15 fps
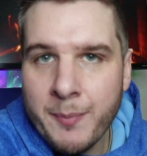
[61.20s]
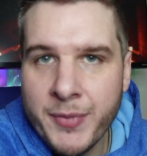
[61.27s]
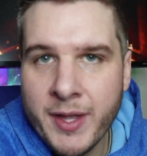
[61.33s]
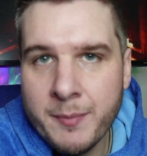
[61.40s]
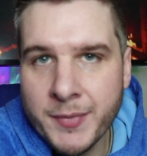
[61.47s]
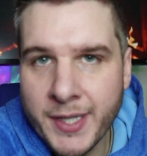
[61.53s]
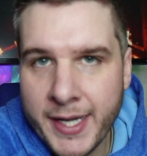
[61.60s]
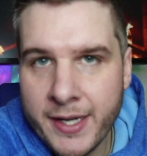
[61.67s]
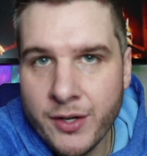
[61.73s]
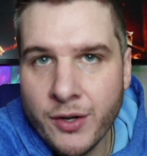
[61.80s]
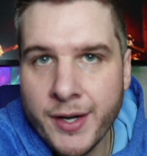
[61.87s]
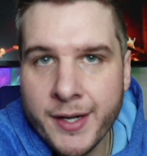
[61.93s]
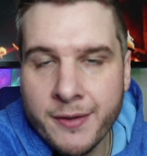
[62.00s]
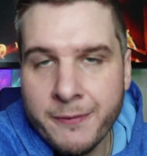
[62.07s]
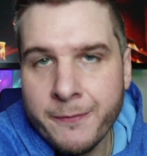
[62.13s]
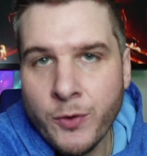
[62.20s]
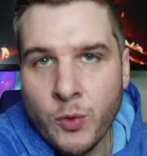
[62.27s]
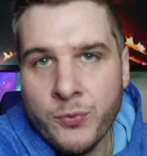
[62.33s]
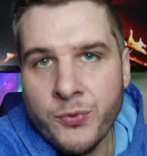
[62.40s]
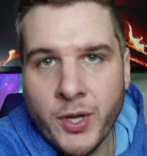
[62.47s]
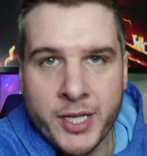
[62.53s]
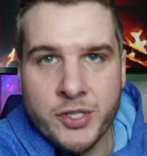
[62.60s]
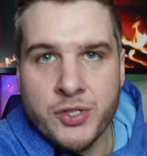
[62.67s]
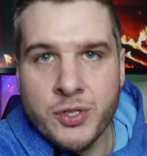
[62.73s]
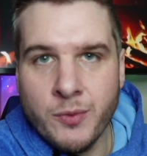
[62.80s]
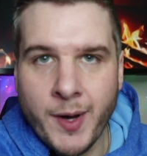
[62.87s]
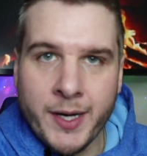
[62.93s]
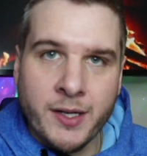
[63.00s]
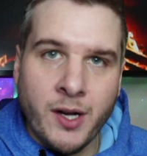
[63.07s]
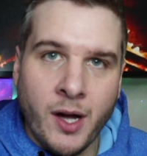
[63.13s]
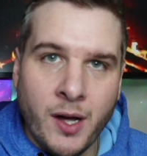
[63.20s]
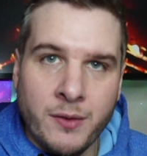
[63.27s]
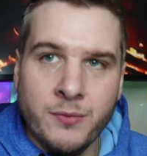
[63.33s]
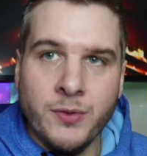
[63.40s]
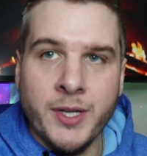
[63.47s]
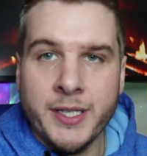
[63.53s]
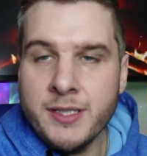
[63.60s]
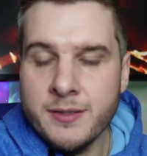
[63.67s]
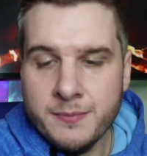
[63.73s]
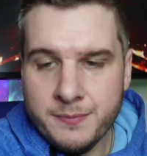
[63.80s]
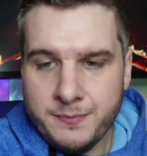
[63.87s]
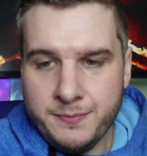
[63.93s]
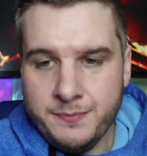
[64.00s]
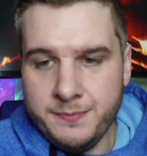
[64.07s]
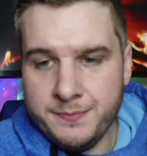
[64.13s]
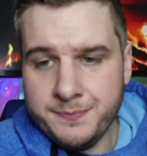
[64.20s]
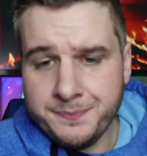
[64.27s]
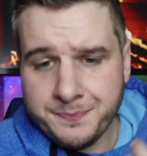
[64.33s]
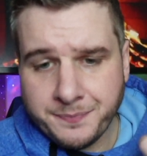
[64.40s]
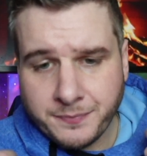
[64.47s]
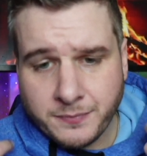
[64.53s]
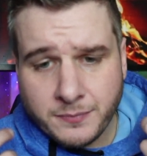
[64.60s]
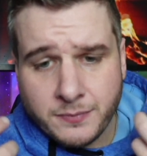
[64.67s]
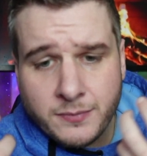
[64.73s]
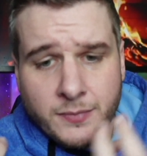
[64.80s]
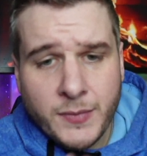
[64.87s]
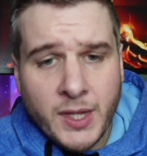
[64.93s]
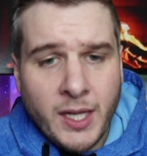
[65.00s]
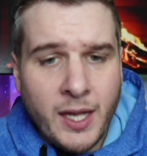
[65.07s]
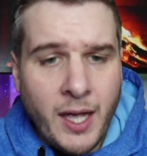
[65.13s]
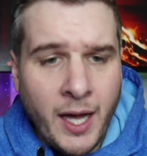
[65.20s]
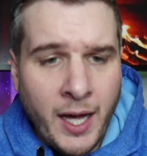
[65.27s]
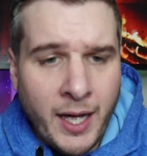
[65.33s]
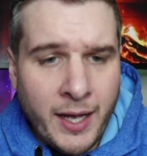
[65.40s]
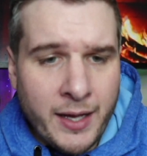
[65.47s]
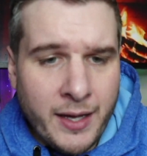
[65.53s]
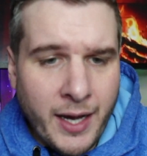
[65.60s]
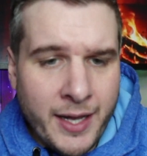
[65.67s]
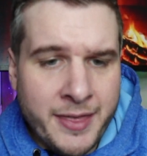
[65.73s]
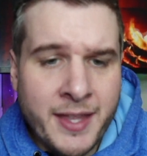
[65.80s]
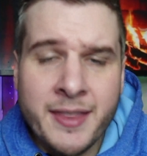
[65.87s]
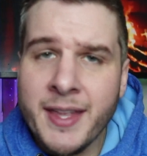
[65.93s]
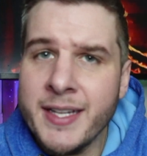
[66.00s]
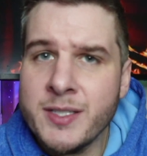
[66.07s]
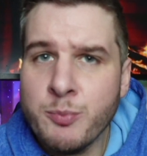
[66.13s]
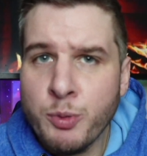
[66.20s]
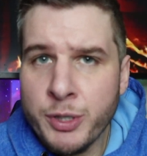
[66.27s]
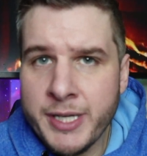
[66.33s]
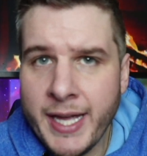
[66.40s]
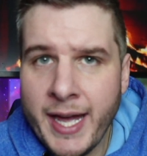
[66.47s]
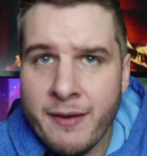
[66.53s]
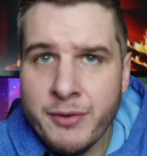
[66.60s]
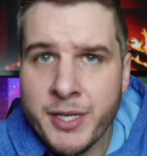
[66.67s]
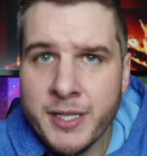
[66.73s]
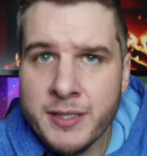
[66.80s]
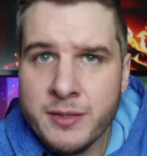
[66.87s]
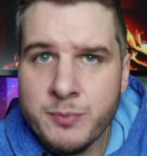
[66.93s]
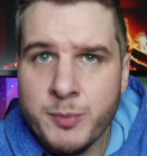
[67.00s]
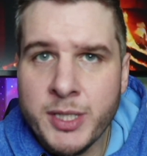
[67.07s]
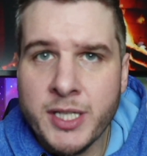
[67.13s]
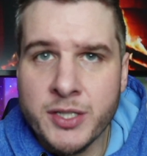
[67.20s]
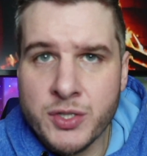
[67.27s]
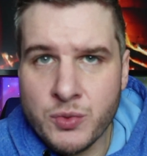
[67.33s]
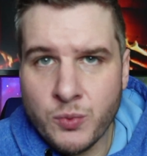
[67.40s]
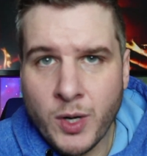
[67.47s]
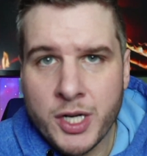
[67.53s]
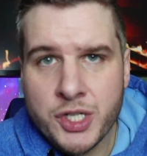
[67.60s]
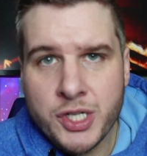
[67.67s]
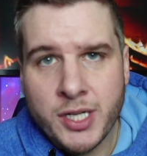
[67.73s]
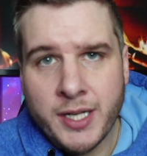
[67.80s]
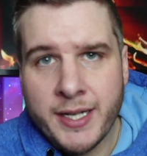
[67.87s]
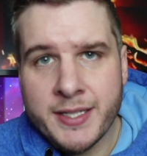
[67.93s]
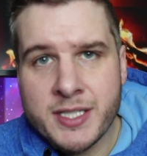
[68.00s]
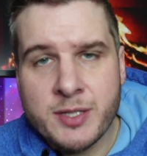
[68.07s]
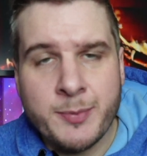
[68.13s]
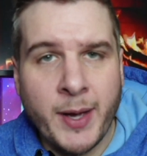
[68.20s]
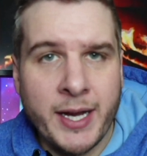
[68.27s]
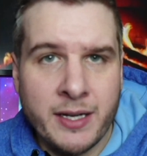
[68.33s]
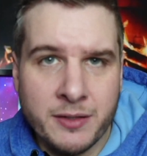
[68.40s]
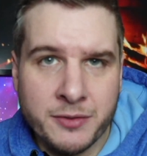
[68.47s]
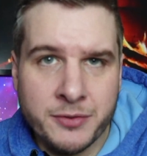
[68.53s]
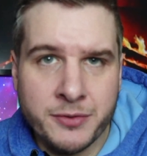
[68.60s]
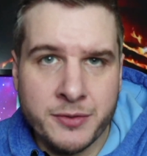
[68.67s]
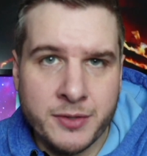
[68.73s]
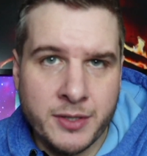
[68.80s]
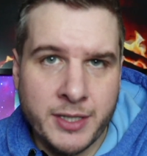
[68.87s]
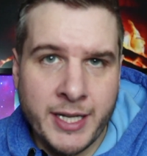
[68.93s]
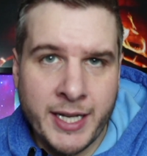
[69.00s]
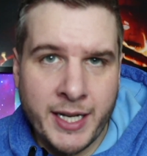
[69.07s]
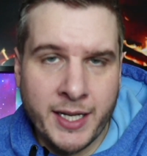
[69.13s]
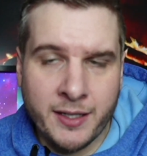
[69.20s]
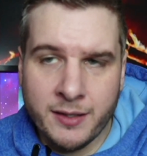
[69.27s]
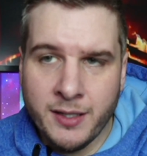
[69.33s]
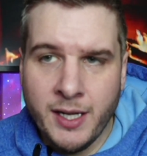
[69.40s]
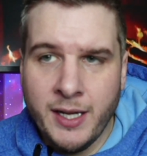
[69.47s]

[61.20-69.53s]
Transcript: them later in a full-fledged direct conflict. I think that's pretty evident because Russia, in spite of getting